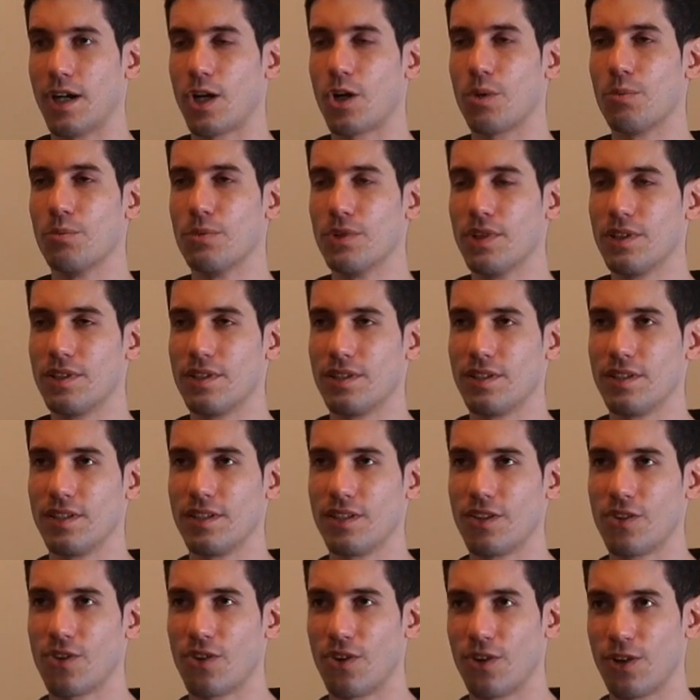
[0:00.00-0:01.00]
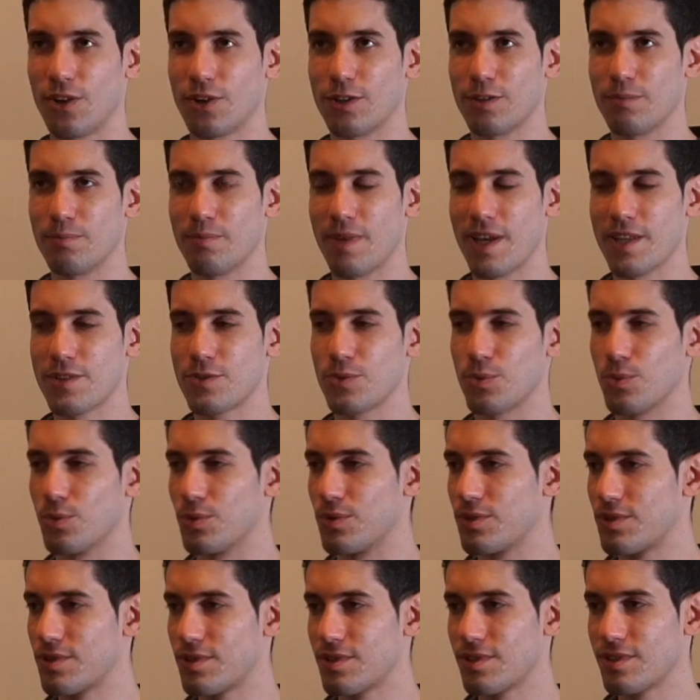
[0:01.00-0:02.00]
a community called
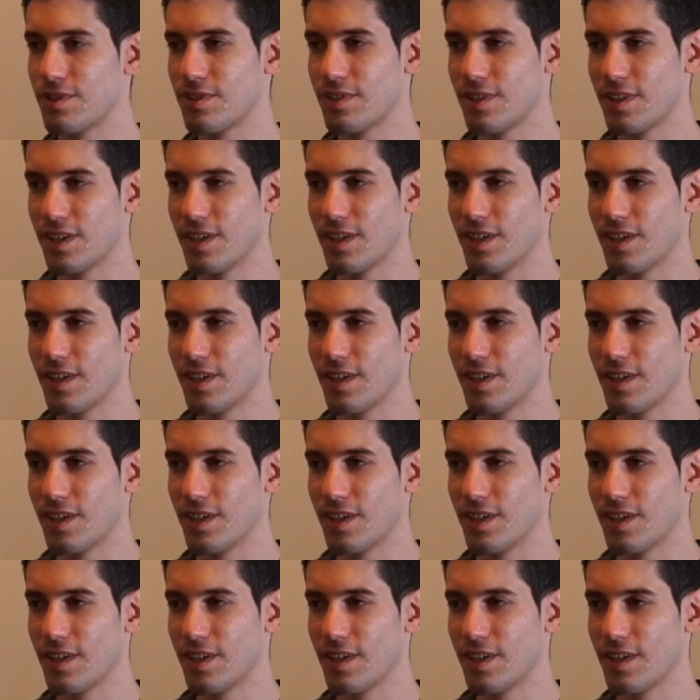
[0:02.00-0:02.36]
Massroots,